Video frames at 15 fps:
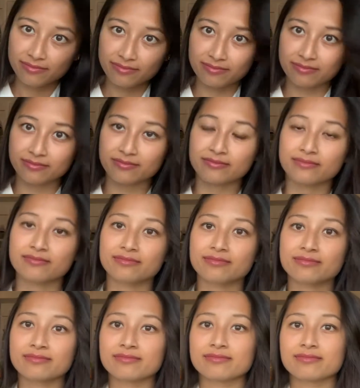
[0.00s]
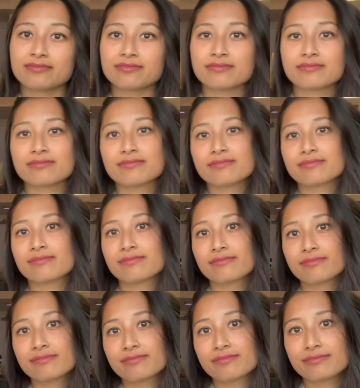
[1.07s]

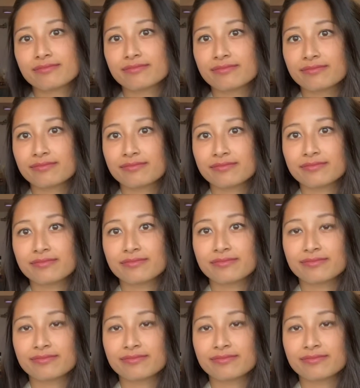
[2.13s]
[no speech]